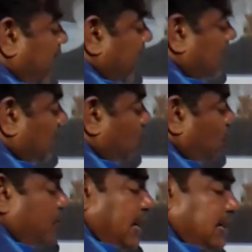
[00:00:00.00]
the anther
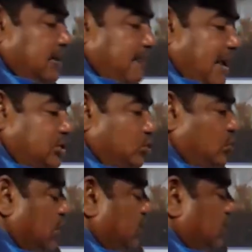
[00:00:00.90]
lobe get
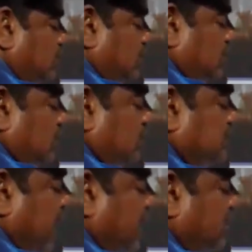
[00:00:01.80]
mature,
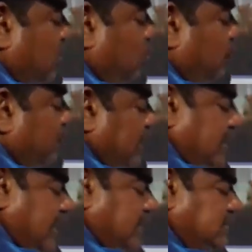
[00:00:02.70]
this anther lobe get
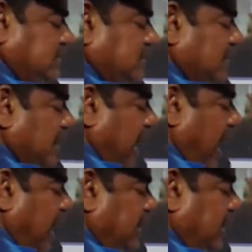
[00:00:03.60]
dehisced
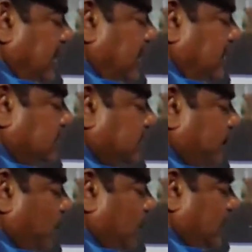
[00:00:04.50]
and they release the
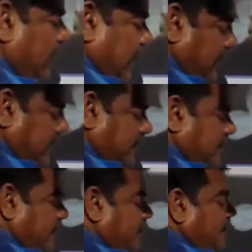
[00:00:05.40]
pollen grain.
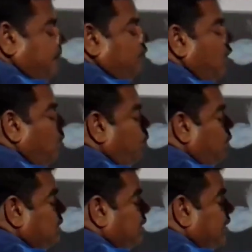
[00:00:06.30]
Now
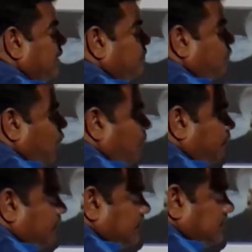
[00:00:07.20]
pollen grain
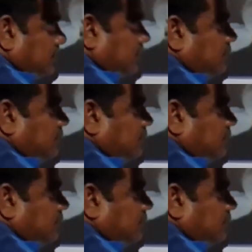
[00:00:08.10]
from these